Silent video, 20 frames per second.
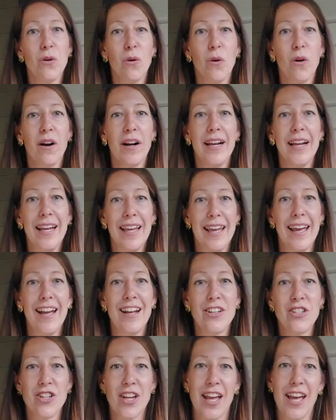or
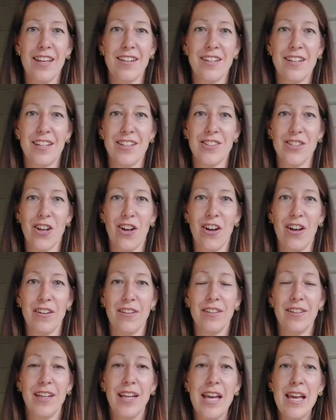engage candidates
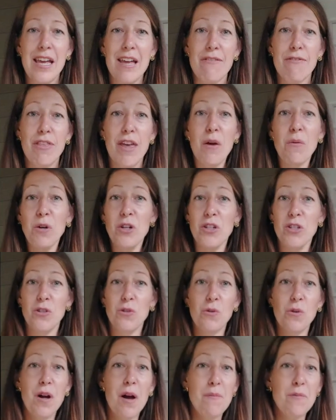on if they were
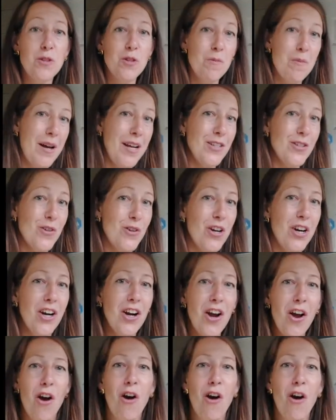to come to my door